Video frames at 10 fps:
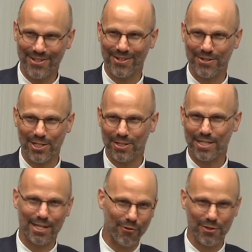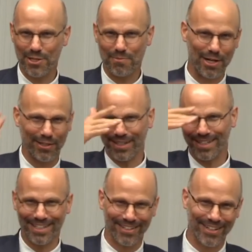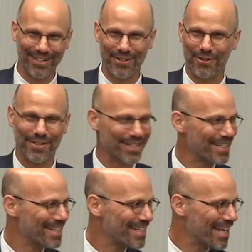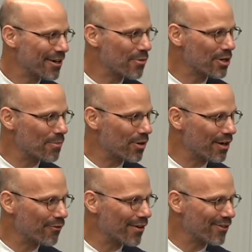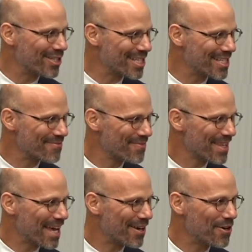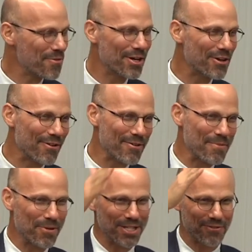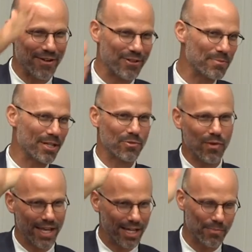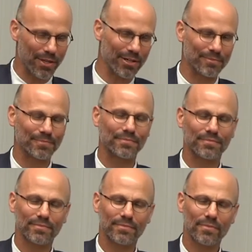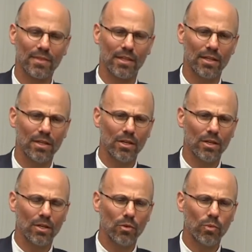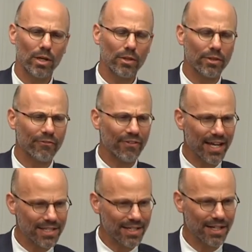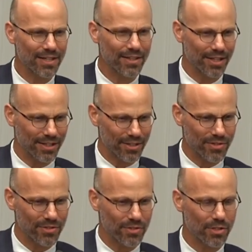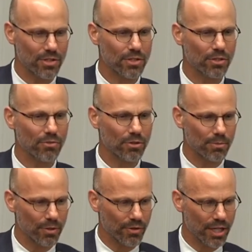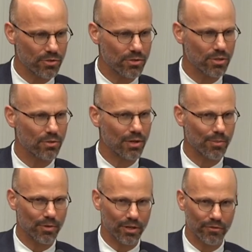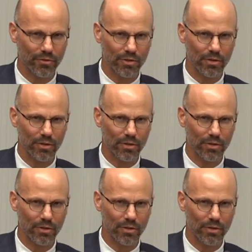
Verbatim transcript: there, uh, which is itself is probably you know I don't know oh word, I don't know where your point of reference is. I don't know where your your points of reference, but it's way up there. Lord. Well, the fascinating thing is this is a group, a grassroots cooperative,